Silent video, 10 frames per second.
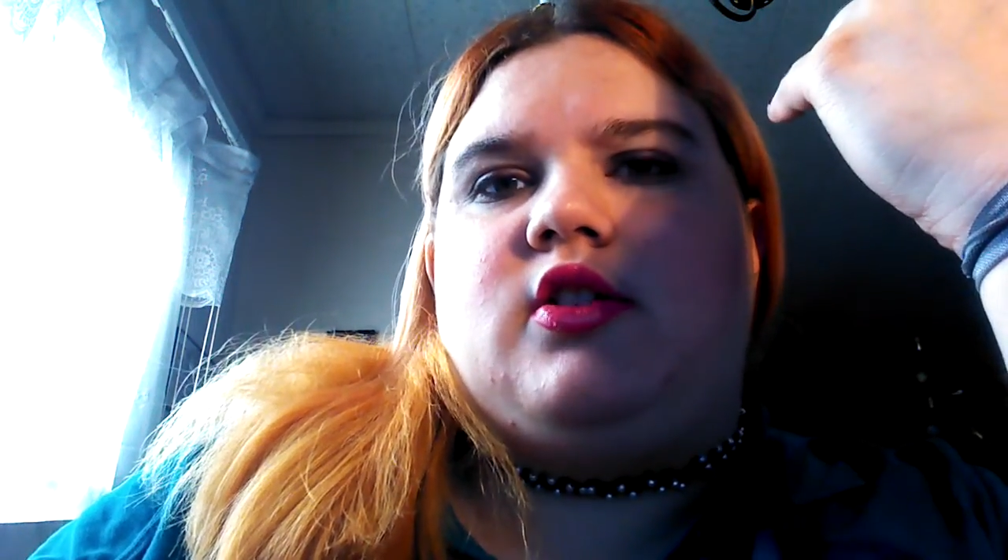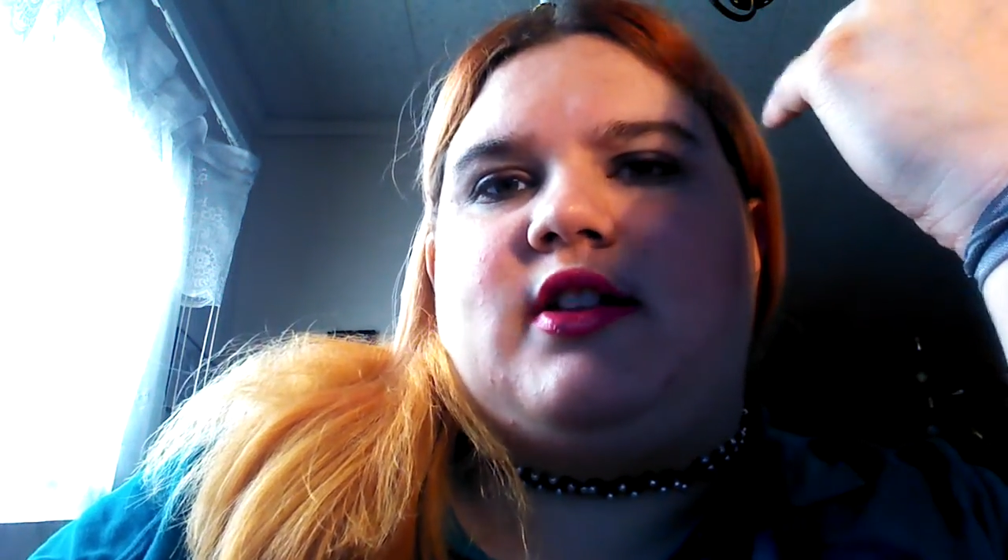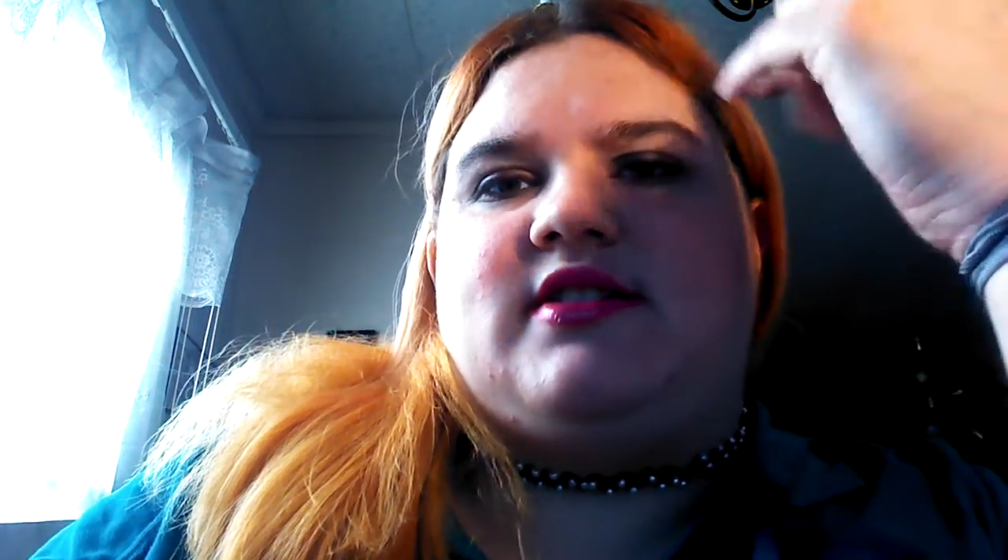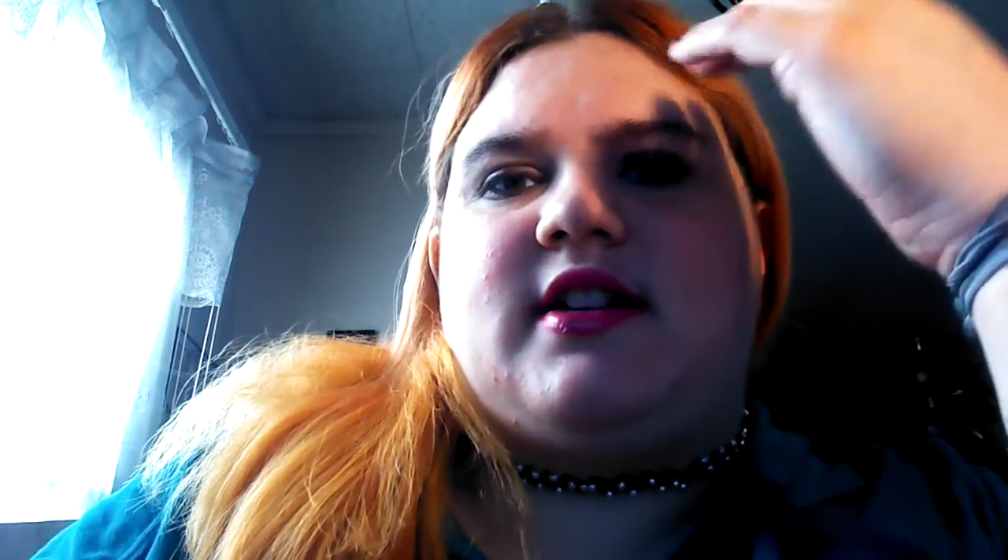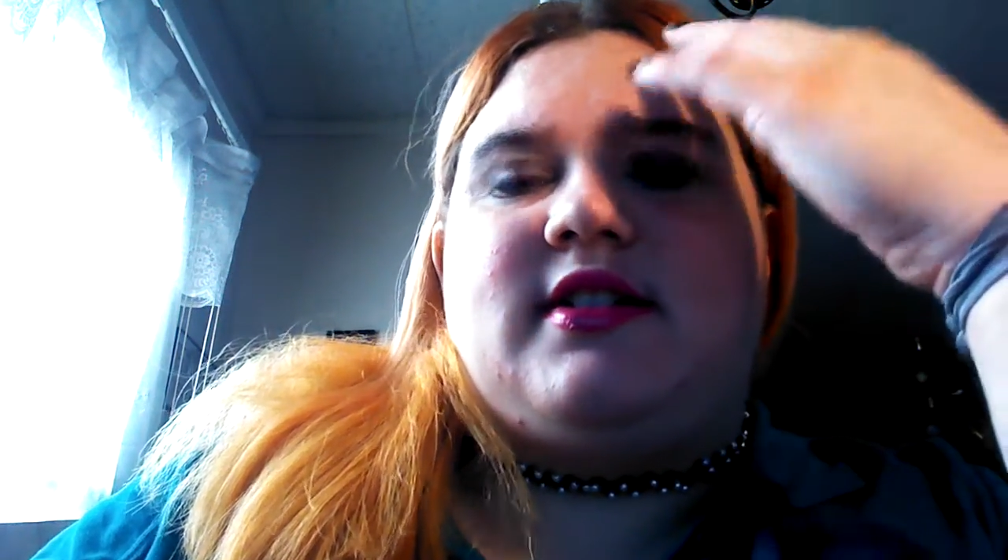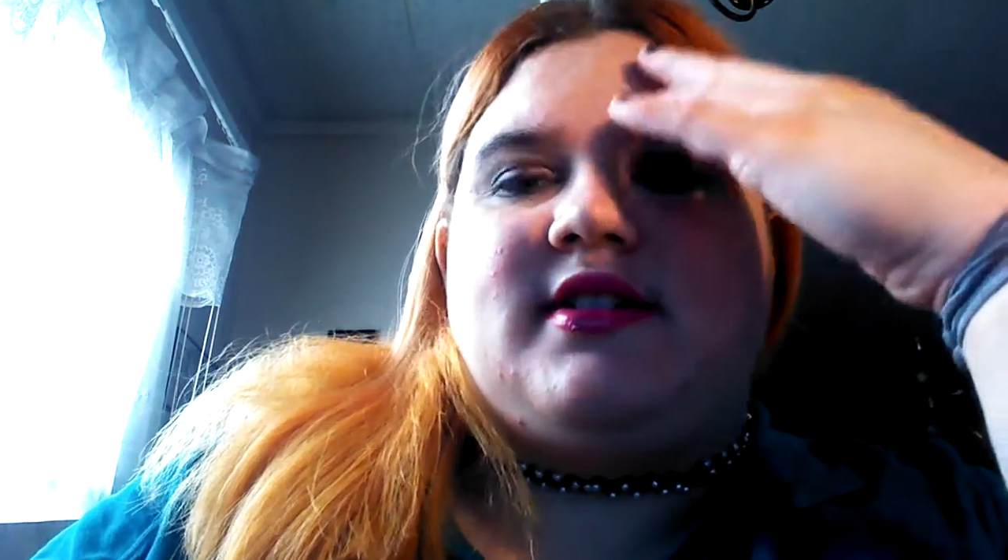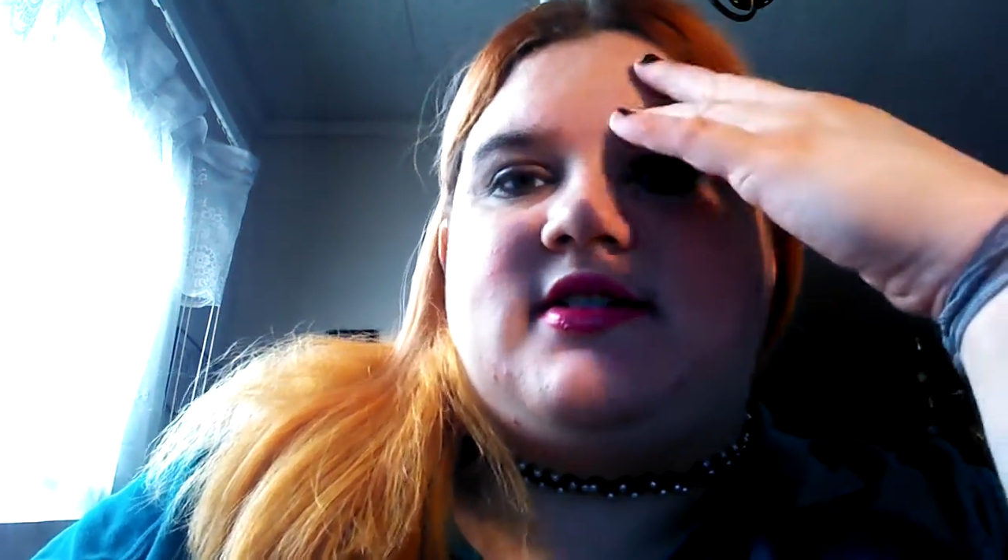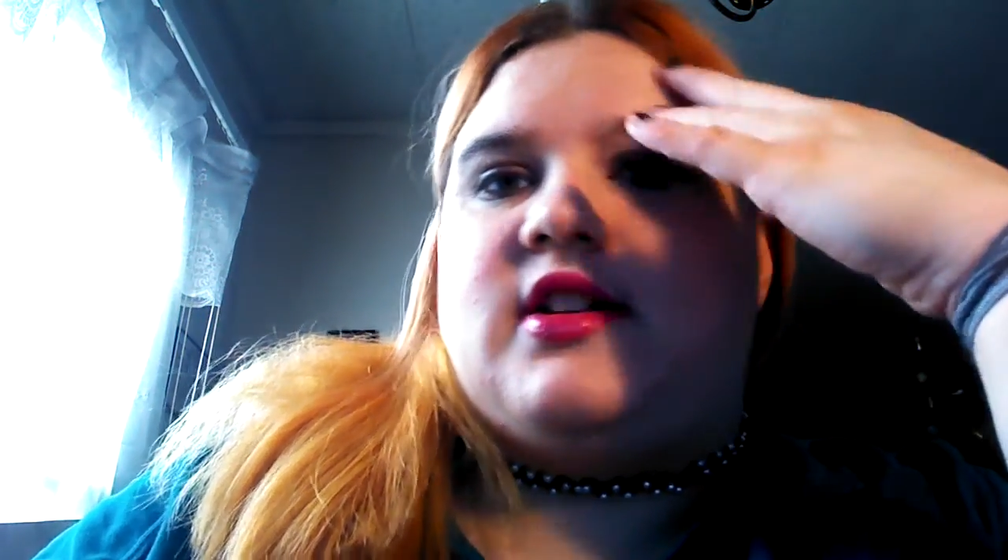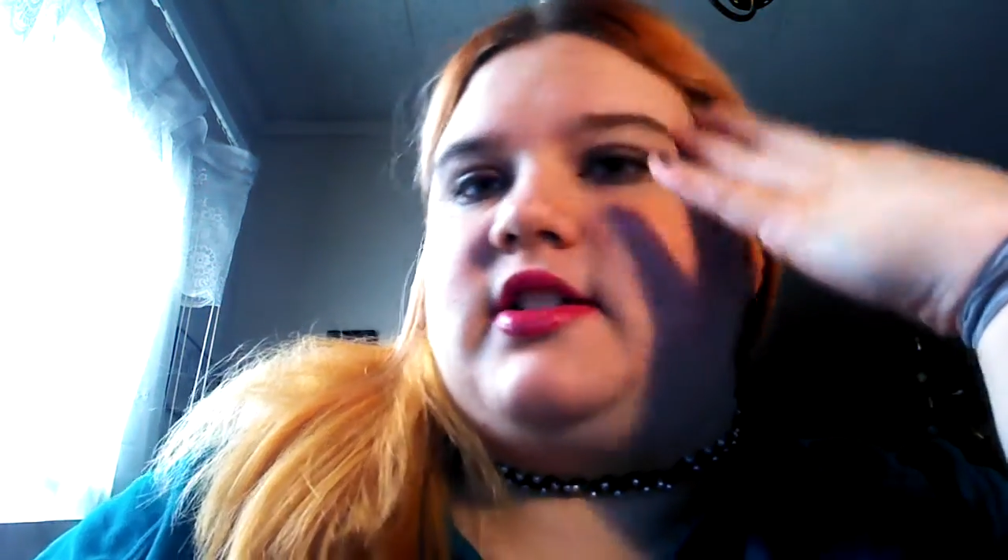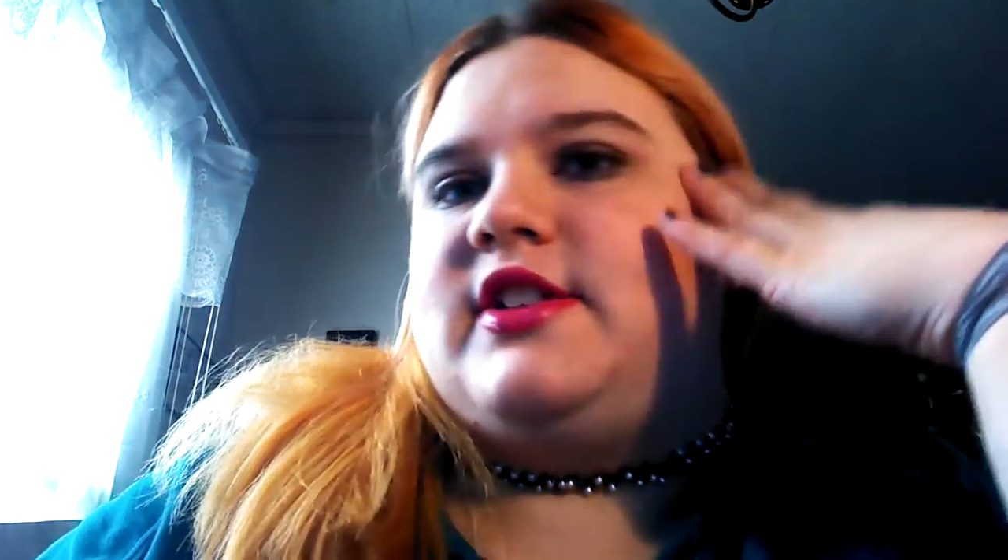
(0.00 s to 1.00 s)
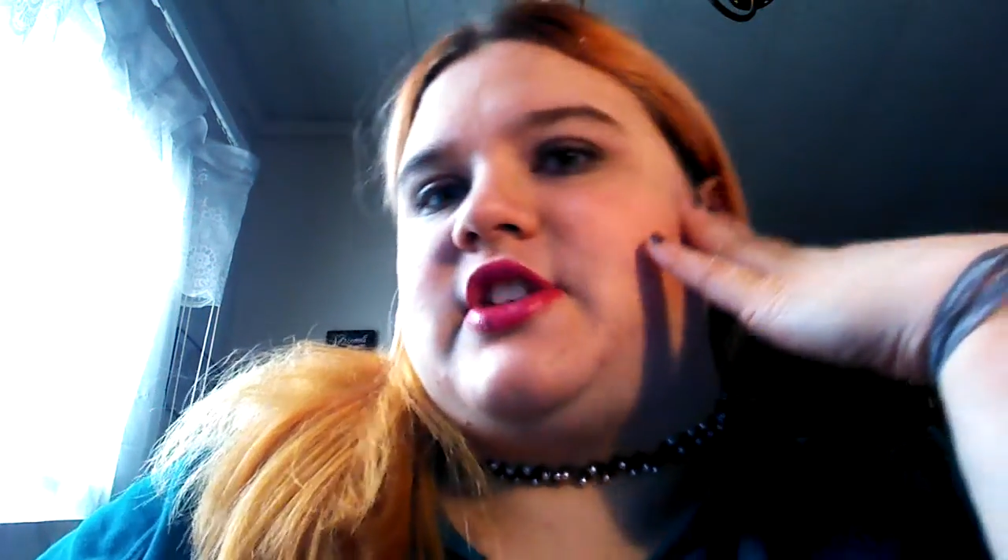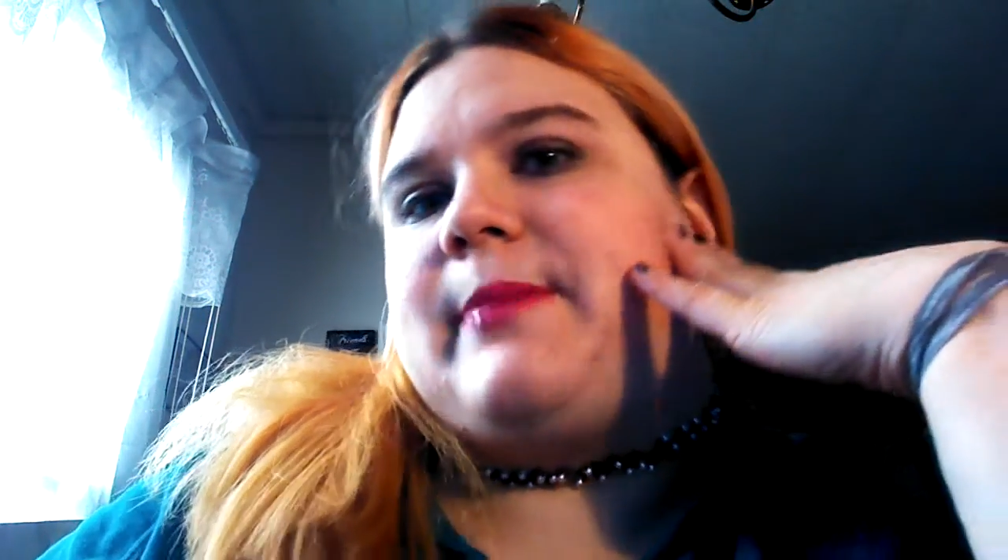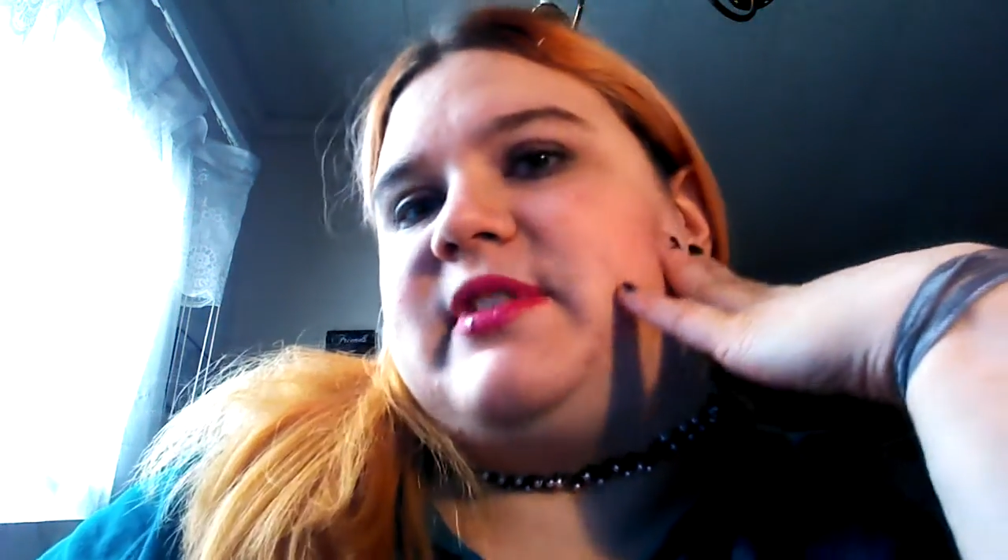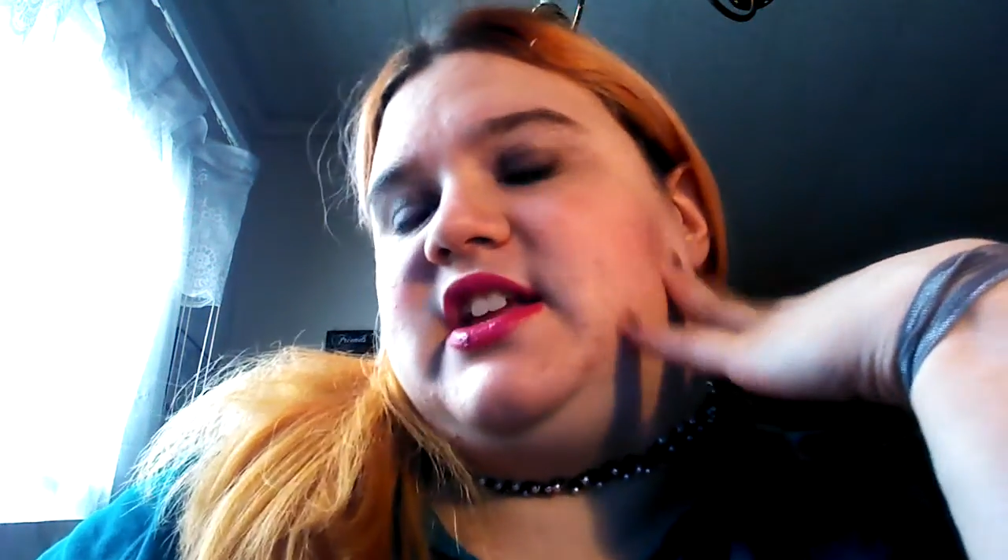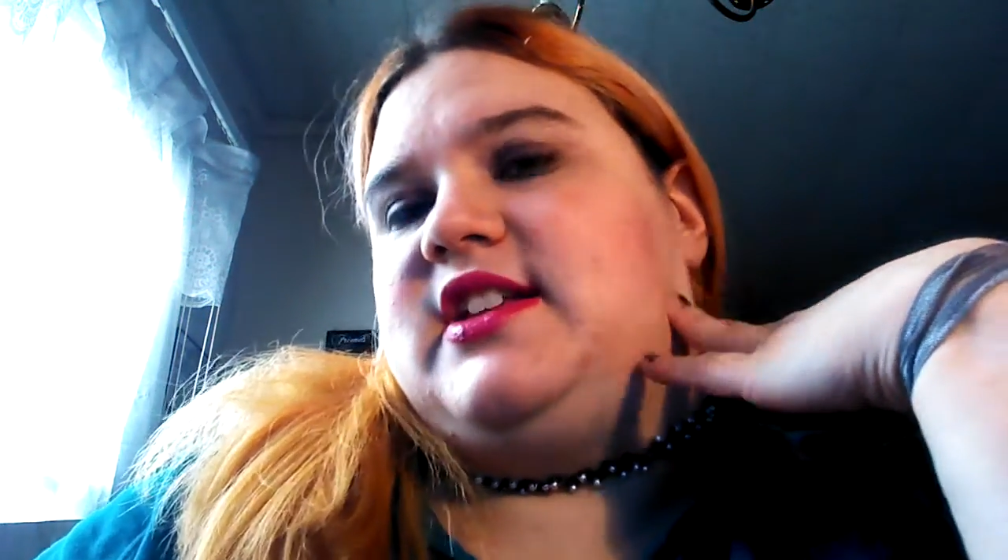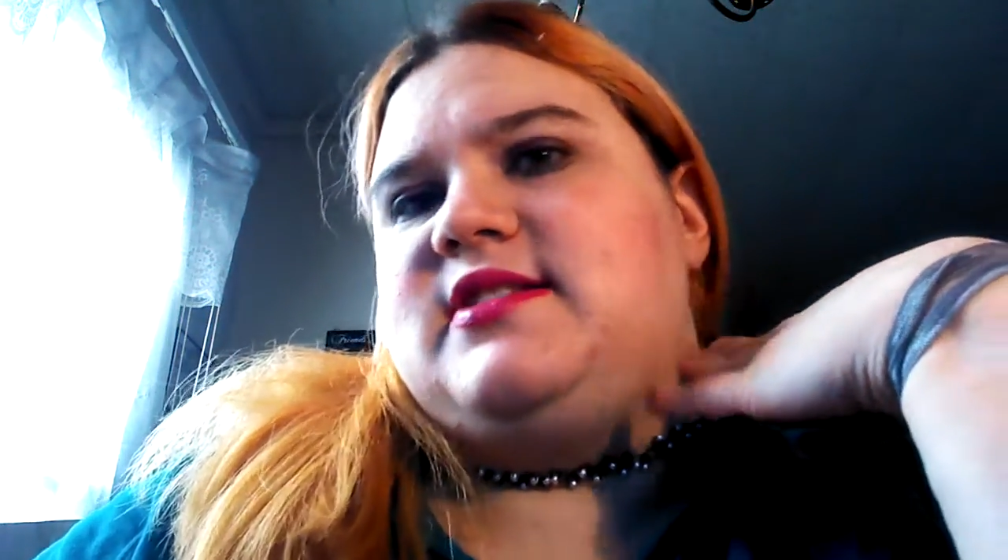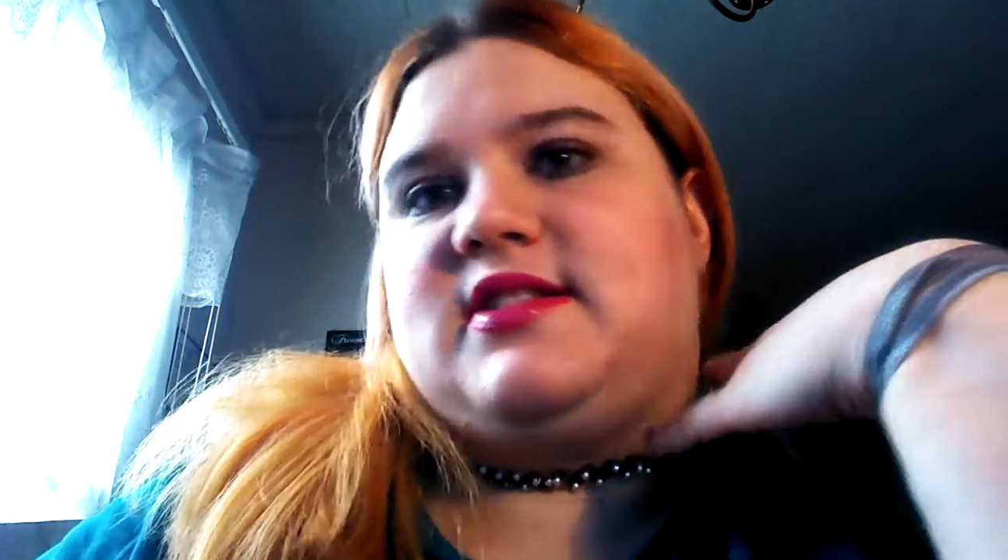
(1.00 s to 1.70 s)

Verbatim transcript: that's not necessarily Japanese,